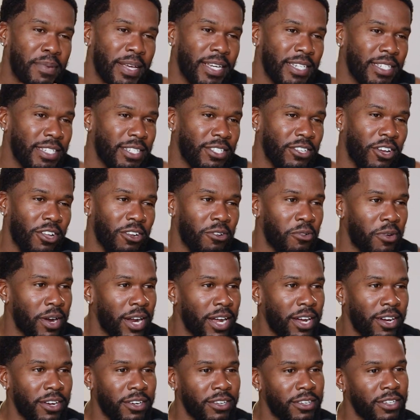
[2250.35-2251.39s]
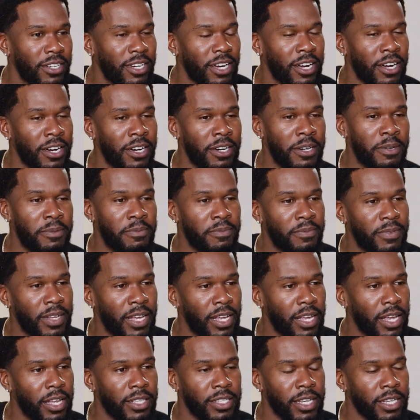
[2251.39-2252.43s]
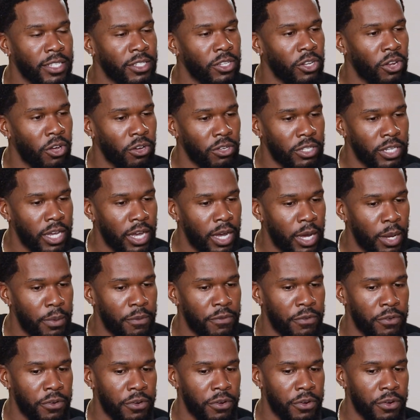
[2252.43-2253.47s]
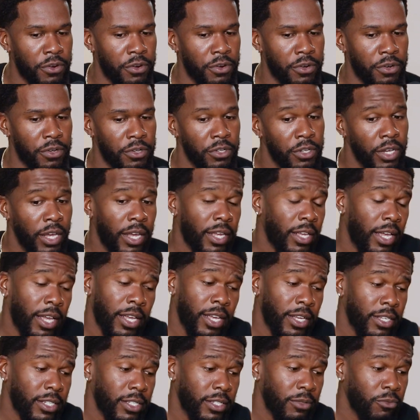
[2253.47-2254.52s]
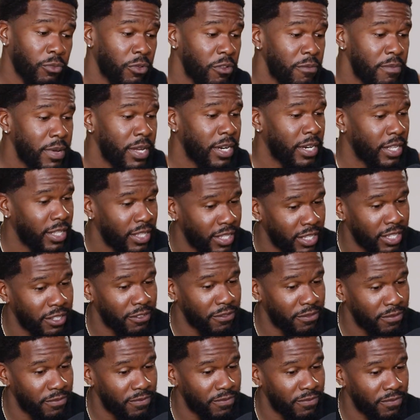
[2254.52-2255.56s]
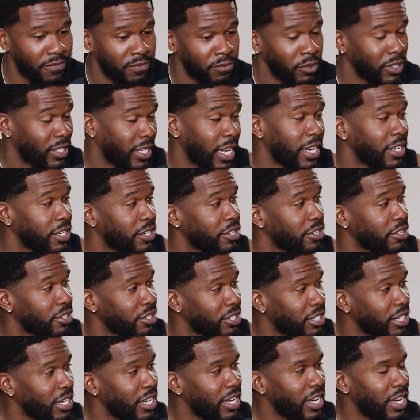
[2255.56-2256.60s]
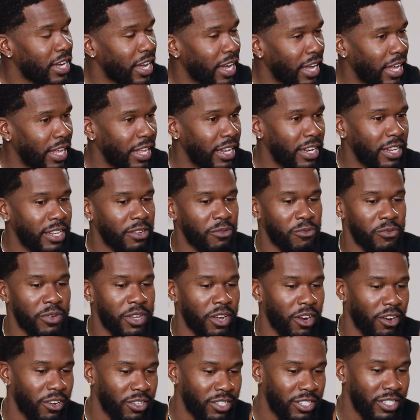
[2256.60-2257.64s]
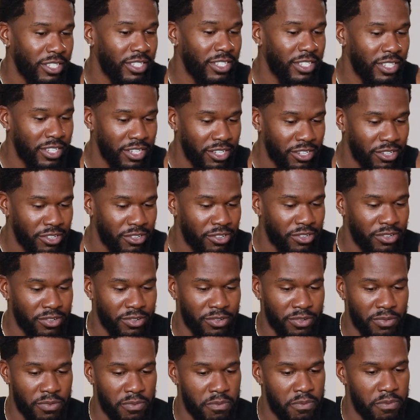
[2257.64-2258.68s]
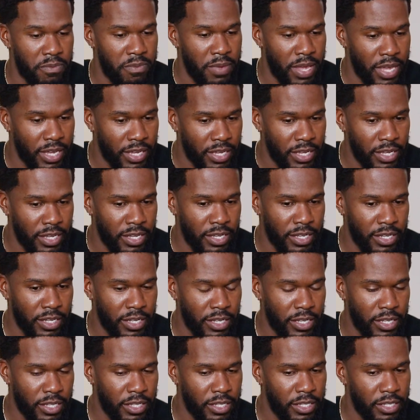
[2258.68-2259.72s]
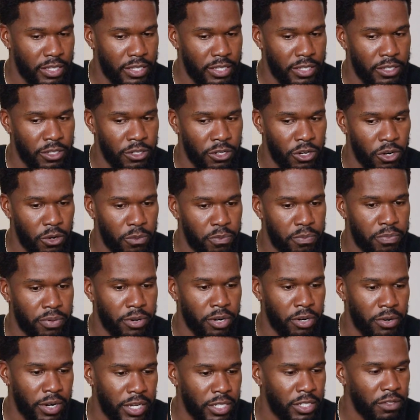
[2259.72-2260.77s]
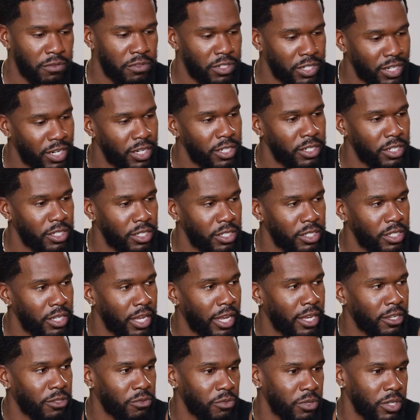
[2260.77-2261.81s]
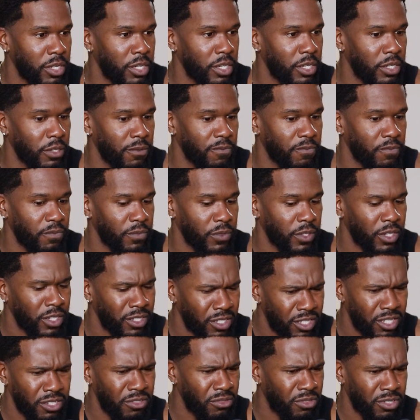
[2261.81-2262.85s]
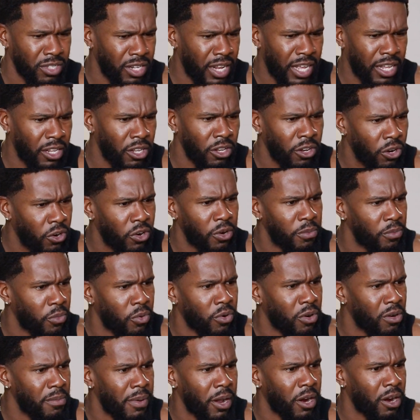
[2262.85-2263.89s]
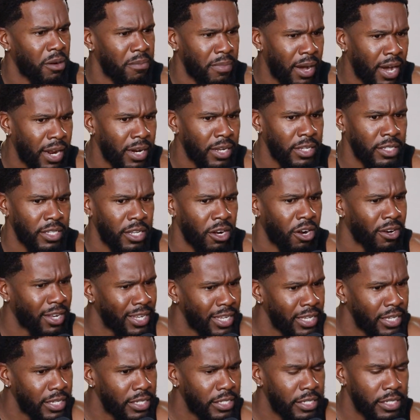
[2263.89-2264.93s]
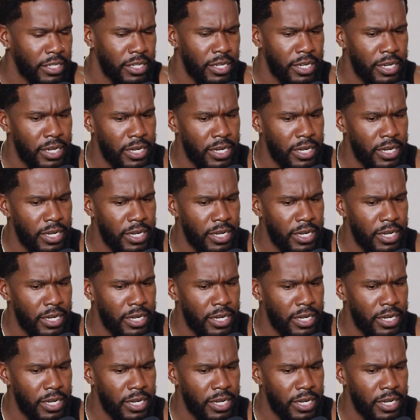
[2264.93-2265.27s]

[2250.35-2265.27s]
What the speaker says: Patience all around. It takes a long time we've been in this 10 years and we are still making, you know, progressive changes as we continue to like learn more about our bodies and our kids.